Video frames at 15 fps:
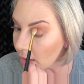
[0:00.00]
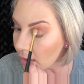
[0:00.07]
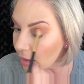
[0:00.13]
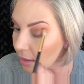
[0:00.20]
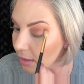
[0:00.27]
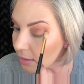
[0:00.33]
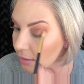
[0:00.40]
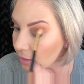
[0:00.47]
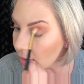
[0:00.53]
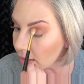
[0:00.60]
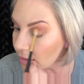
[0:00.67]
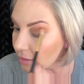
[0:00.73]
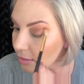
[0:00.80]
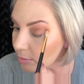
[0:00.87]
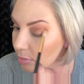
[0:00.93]
and
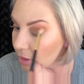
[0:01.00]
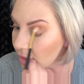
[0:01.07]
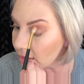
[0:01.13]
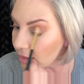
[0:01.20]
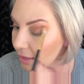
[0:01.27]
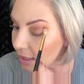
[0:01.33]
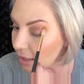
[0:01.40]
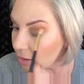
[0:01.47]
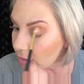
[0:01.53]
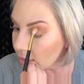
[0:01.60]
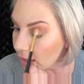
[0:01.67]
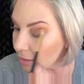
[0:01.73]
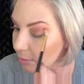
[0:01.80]
kind of blend it out.